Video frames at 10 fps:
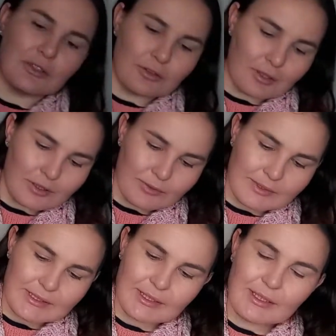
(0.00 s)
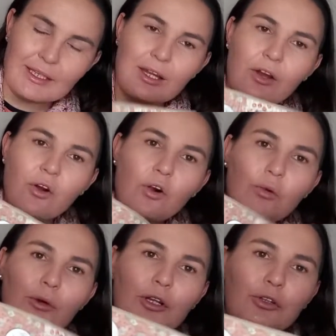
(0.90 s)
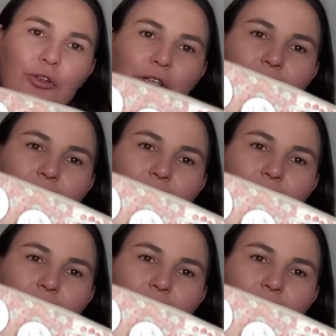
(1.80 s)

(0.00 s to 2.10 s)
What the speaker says: you guys will see all my Knotty